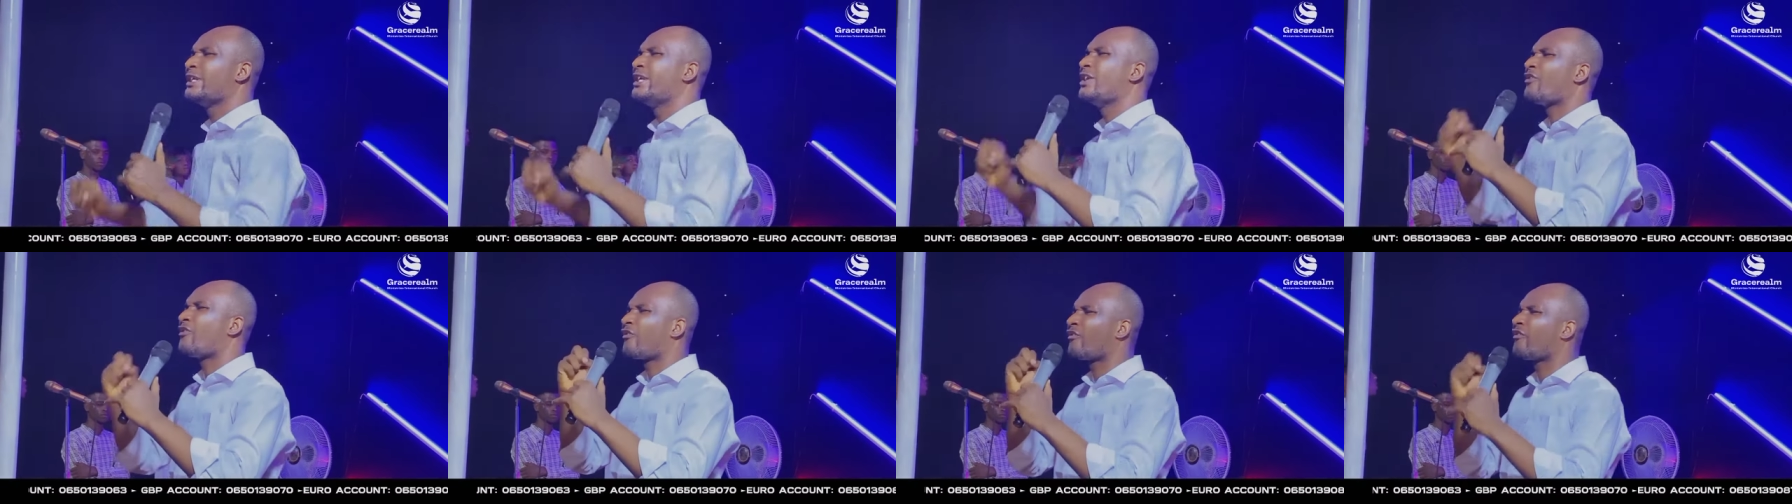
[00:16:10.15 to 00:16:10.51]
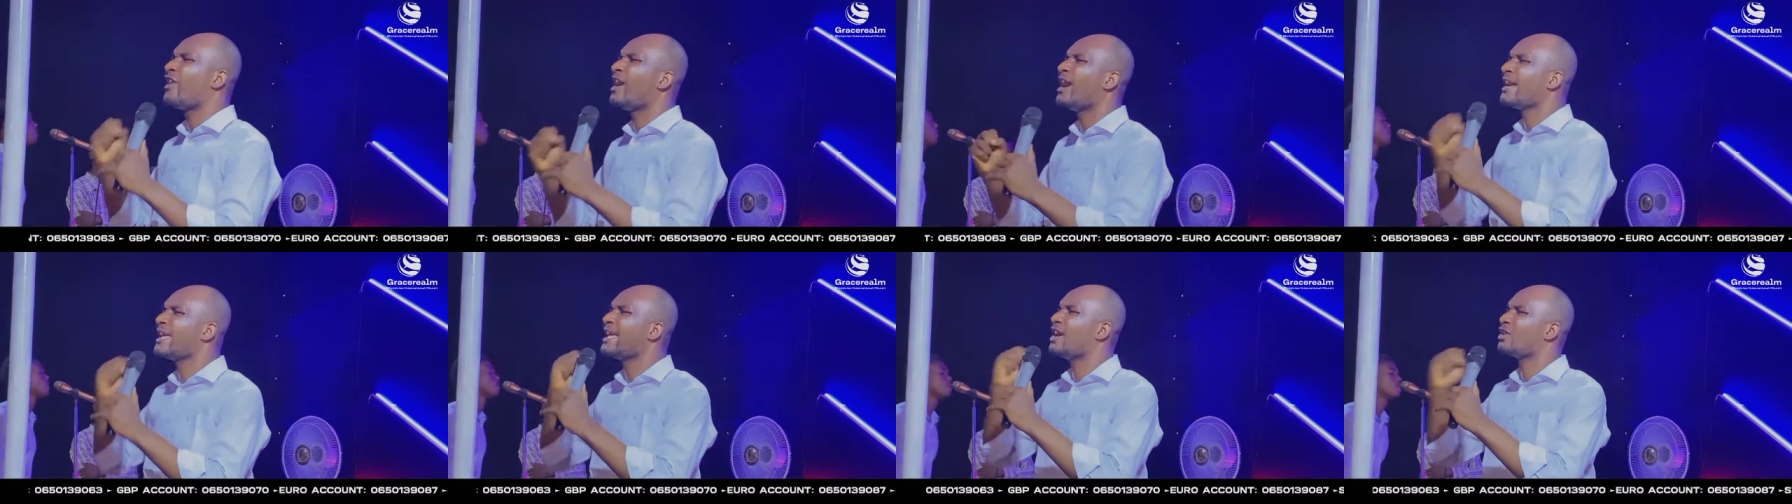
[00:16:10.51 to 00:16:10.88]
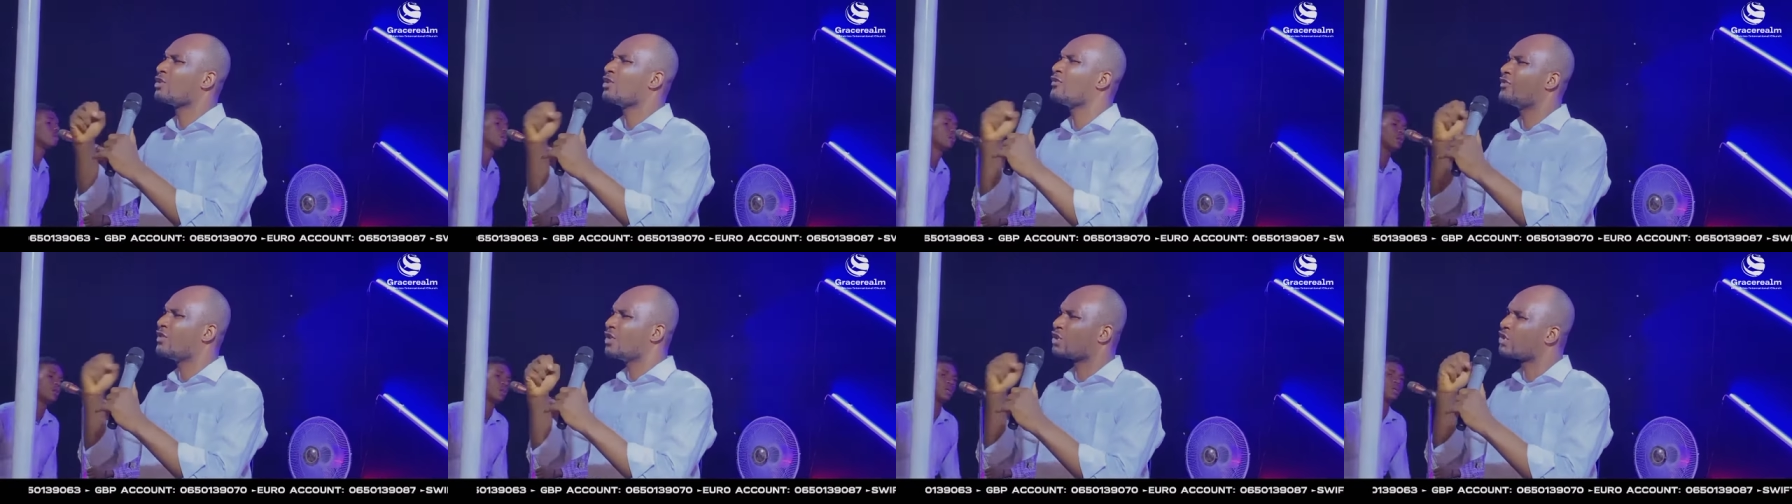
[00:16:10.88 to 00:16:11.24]
the fire
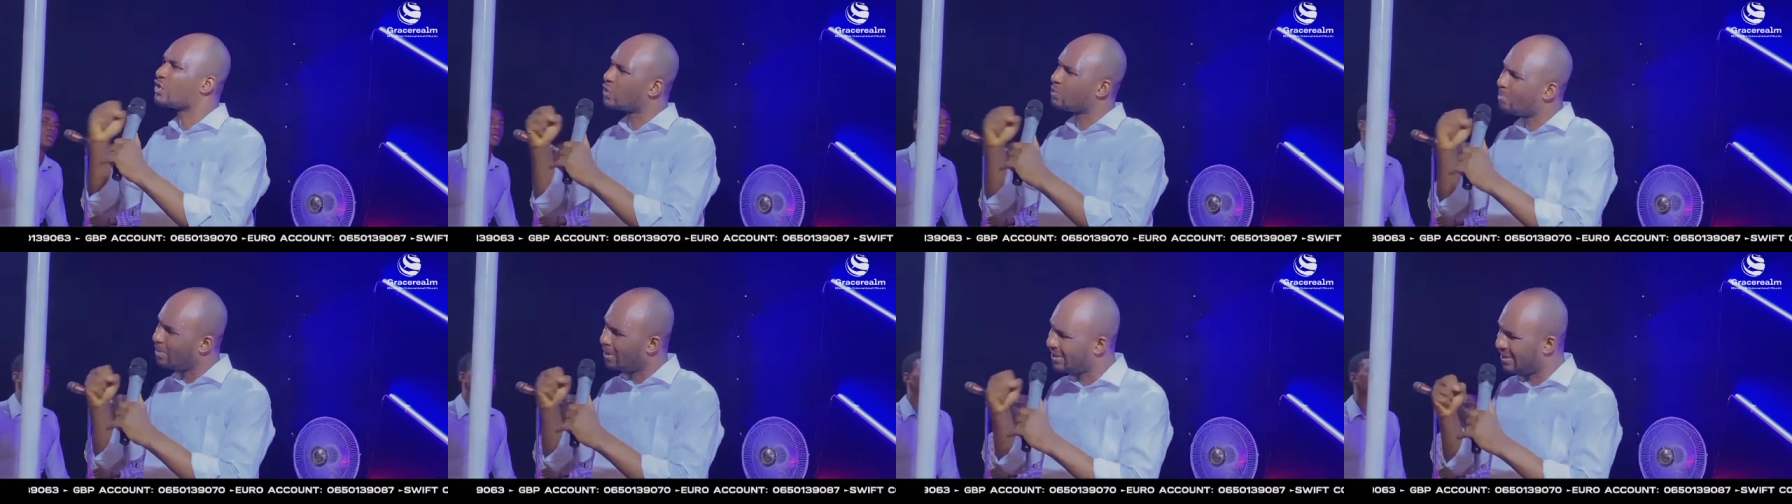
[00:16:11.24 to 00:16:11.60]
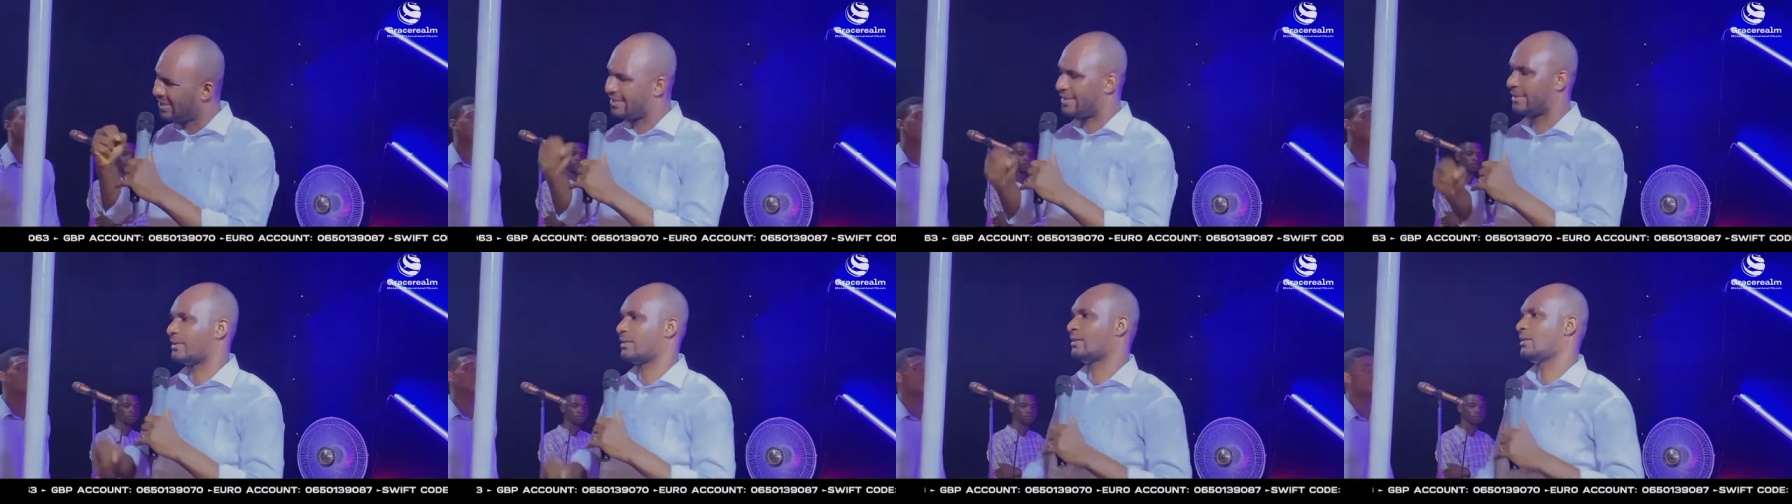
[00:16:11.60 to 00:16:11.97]
of your spirit.